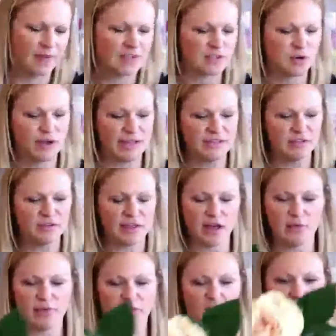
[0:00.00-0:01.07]
So go ahead and do that
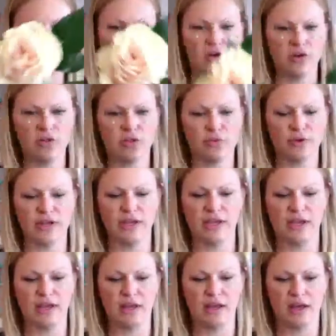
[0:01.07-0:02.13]
with all
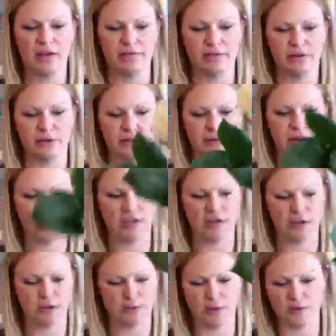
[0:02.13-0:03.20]
3 of your
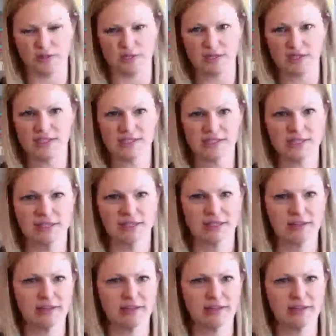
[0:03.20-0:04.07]
regular roses.